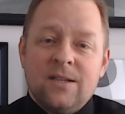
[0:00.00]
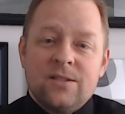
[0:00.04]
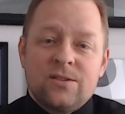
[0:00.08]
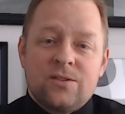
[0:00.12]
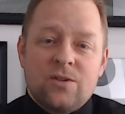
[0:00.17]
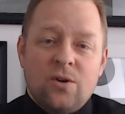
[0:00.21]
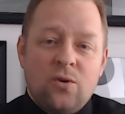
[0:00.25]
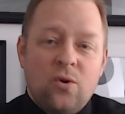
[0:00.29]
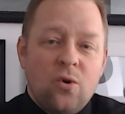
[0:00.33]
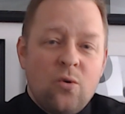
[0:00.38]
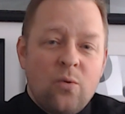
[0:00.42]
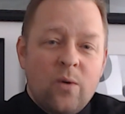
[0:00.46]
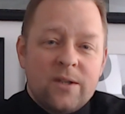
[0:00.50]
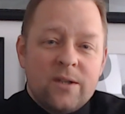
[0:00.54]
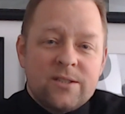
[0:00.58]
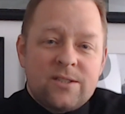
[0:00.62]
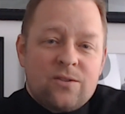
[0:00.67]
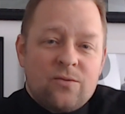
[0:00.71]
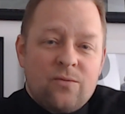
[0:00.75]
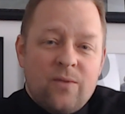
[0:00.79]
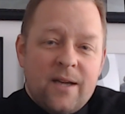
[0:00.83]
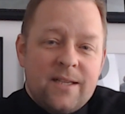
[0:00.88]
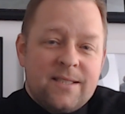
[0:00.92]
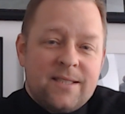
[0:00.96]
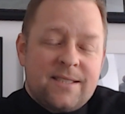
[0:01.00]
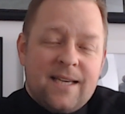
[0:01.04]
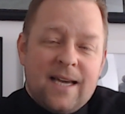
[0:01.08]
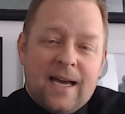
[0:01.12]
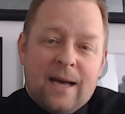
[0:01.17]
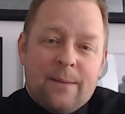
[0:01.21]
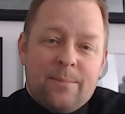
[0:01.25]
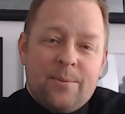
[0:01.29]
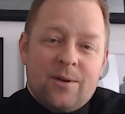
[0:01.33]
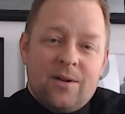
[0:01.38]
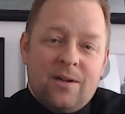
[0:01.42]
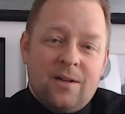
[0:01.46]
So who wants to raise
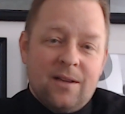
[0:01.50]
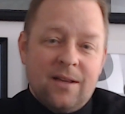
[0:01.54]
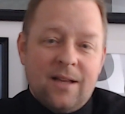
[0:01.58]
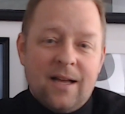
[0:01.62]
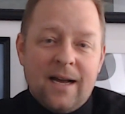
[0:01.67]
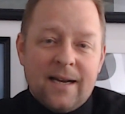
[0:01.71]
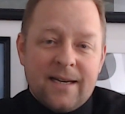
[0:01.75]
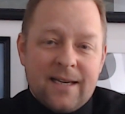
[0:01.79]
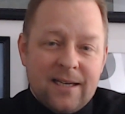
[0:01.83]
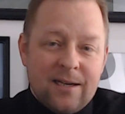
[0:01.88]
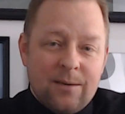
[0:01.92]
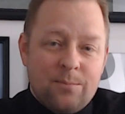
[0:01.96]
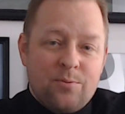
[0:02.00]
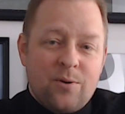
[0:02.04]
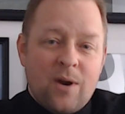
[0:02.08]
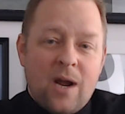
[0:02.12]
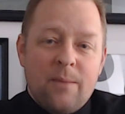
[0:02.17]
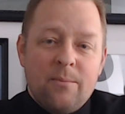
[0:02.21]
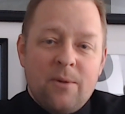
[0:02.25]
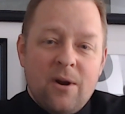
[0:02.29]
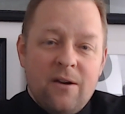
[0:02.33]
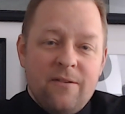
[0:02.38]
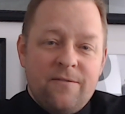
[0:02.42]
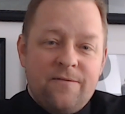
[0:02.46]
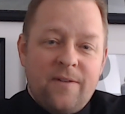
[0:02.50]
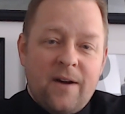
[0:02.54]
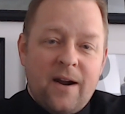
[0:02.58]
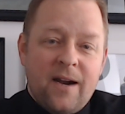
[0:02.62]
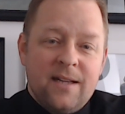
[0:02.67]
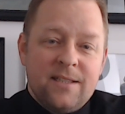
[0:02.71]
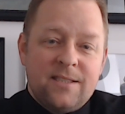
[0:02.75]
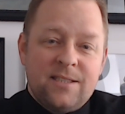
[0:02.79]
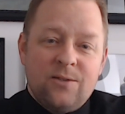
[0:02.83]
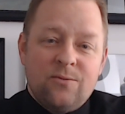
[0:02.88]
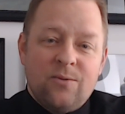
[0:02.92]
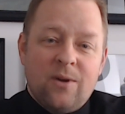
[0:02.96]
capital and lock in a primary
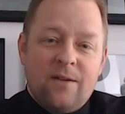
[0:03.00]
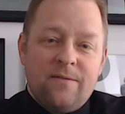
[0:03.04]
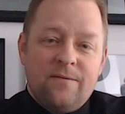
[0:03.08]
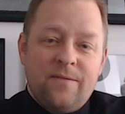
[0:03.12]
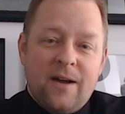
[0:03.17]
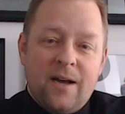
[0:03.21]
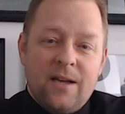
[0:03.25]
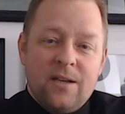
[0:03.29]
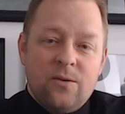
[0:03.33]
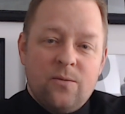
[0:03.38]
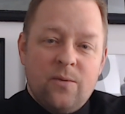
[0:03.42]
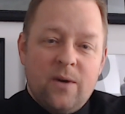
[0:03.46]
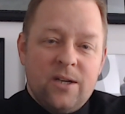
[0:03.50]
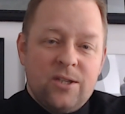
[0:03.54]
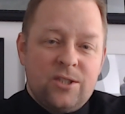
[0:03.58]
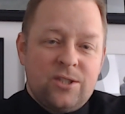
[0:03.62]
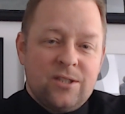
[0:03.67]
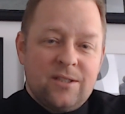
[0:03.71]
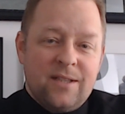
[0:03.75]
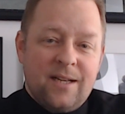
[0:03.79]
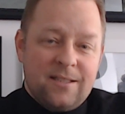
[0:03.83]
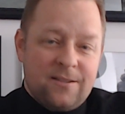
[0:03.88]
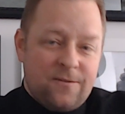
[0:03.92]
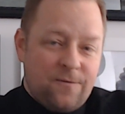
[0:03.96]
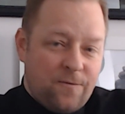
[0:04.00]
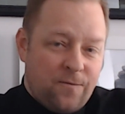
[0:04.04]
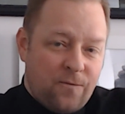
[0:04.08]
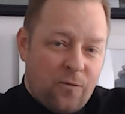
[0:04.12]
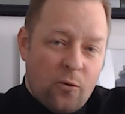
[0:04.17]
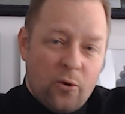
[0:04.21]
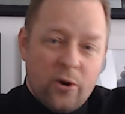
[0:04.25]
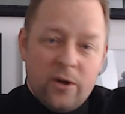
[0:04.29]
financing round valuation that's